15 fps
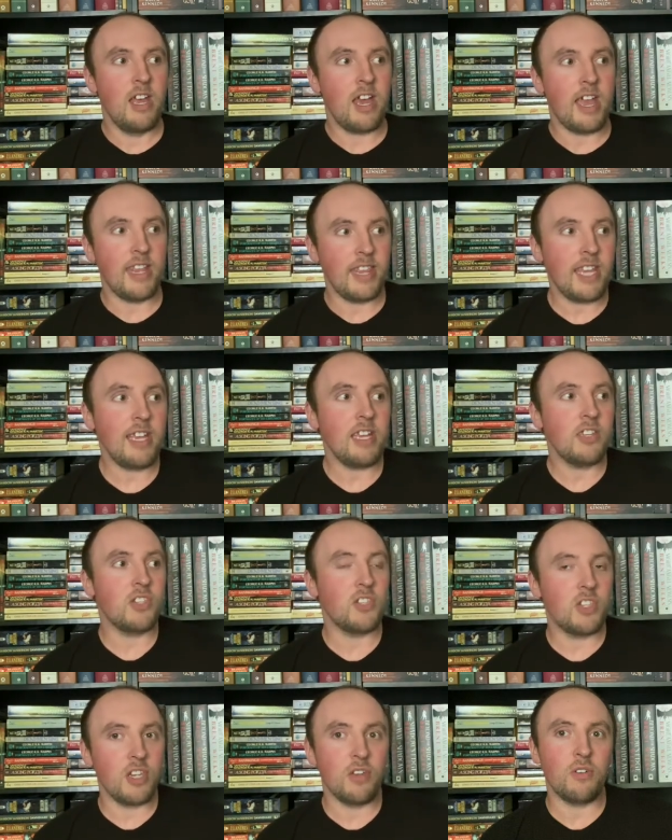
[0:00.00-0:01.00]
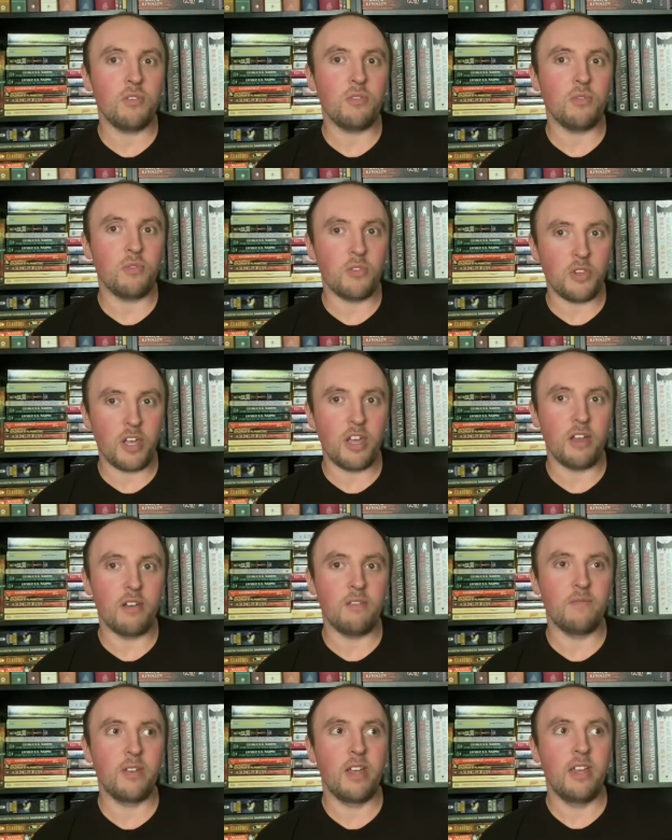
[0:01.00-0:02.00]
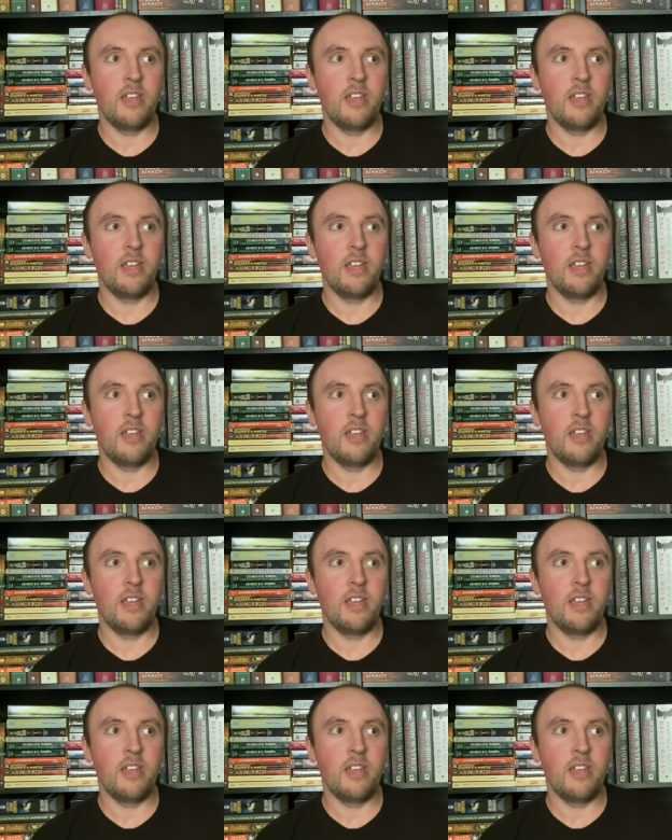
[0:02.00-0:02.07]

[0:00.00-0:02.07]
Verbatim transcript: I think I still love